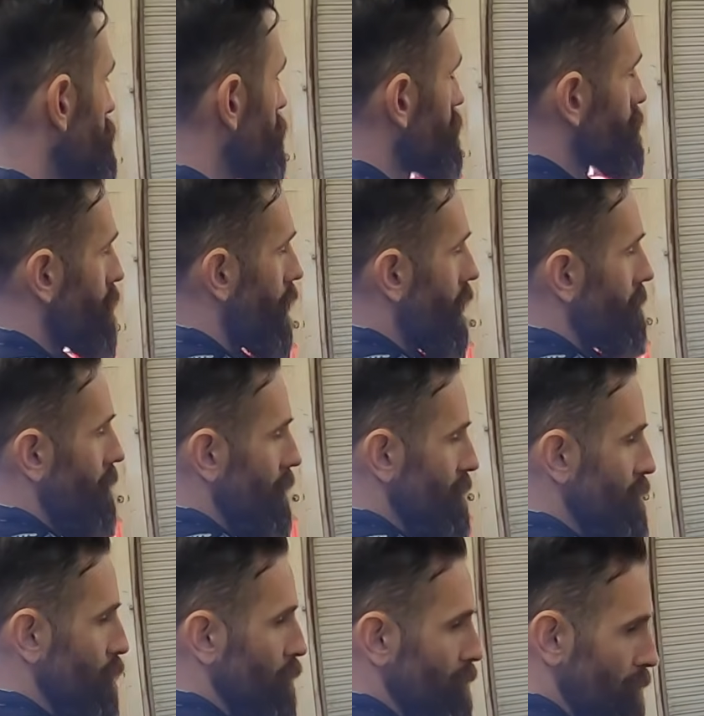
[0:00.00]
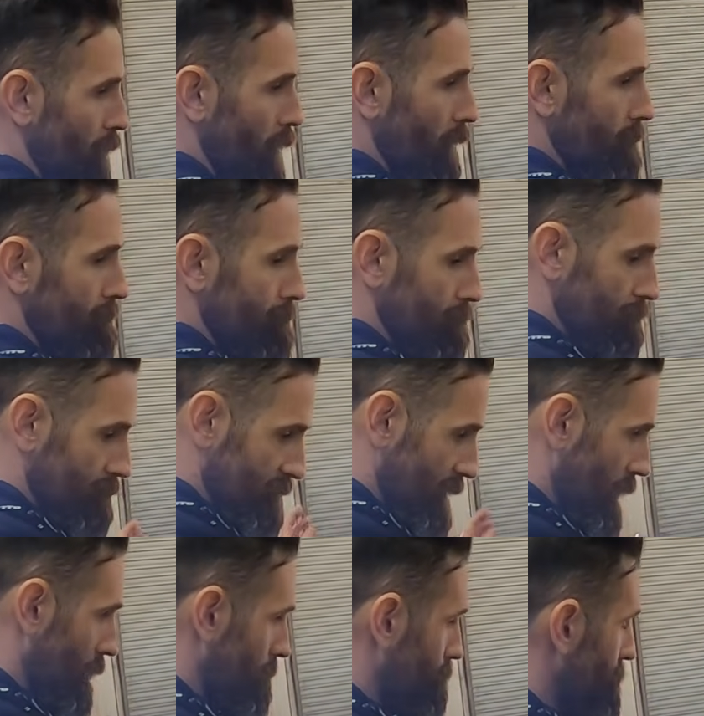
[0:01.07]
two-wheel drive
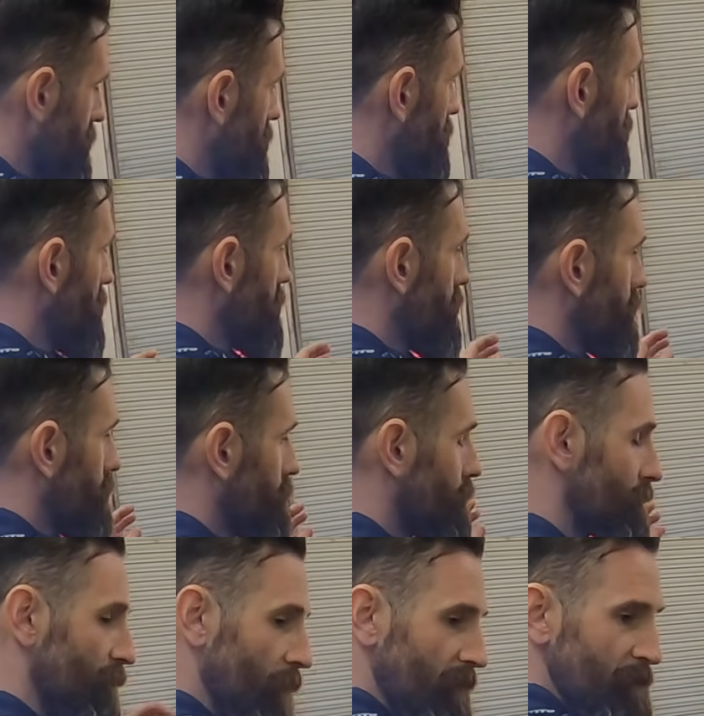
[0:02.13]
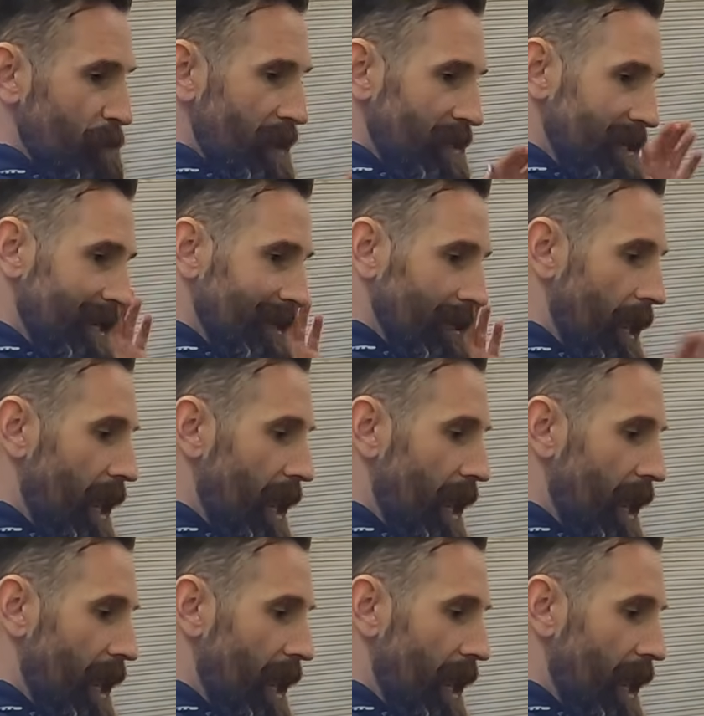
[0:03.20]
setup, the service bed didn't